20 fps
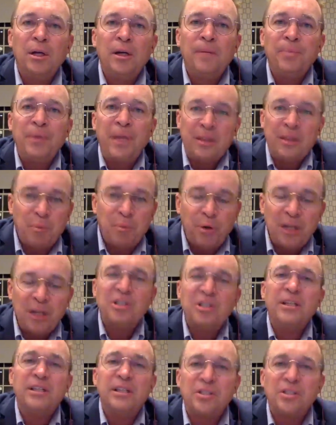And the
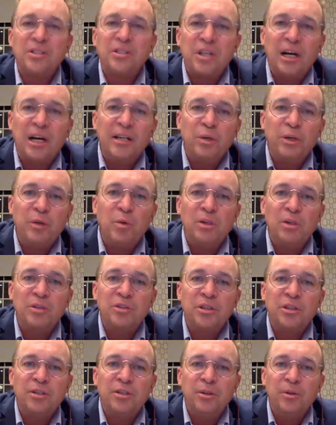president decides what he wants
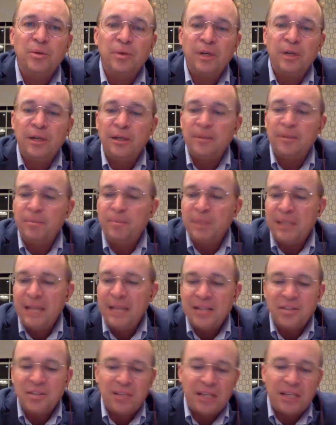to do. Um, but
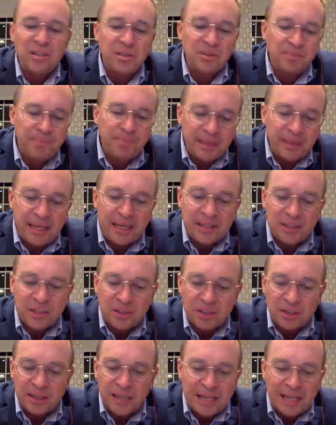that's, that's,
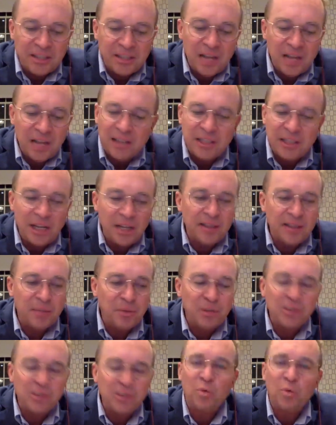that's, that's not telling the president